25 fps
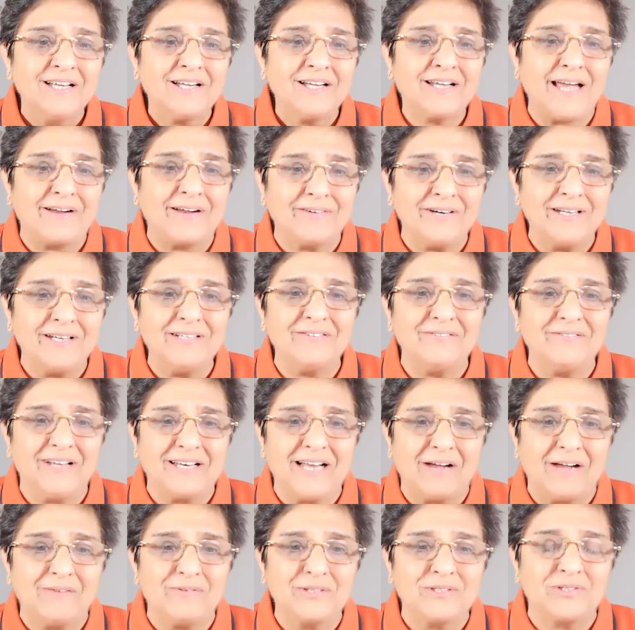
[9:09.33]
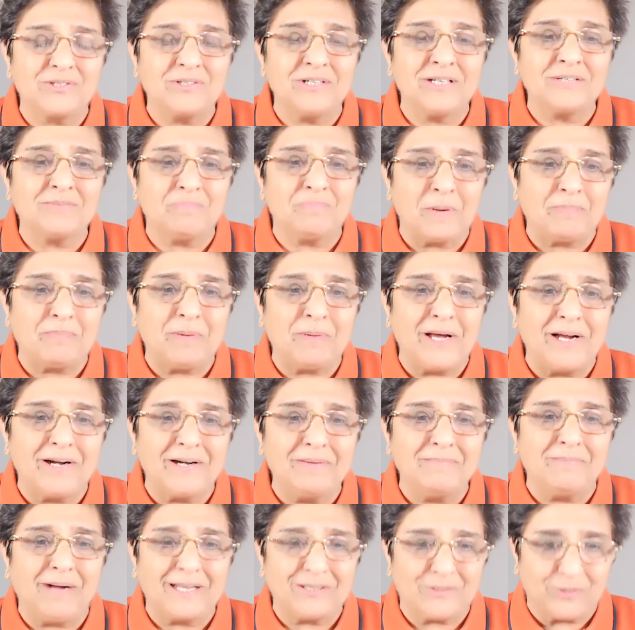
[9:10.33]
Karen, when I was
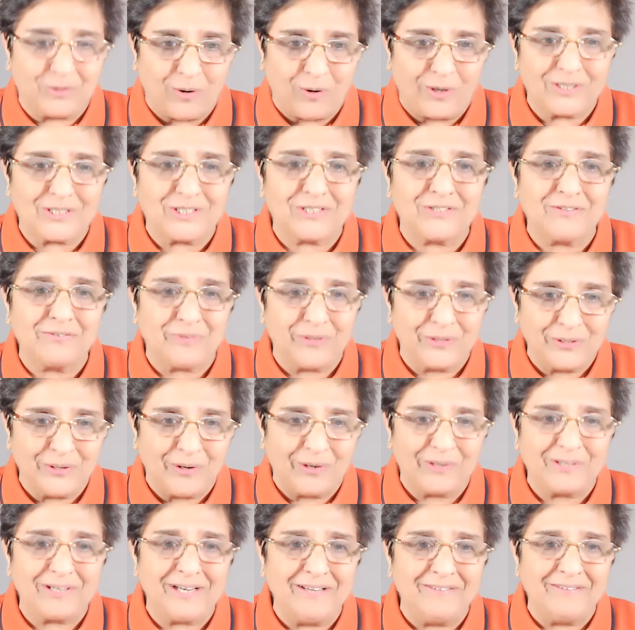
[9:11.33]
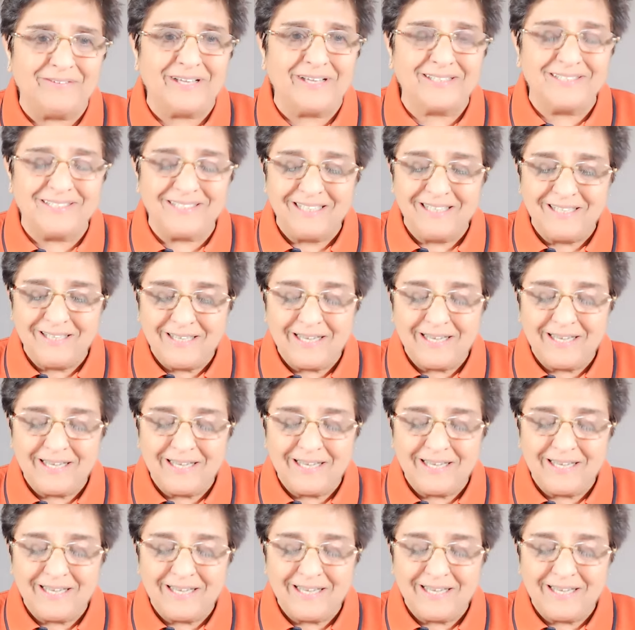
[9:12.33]
preparing my thoughts for your event,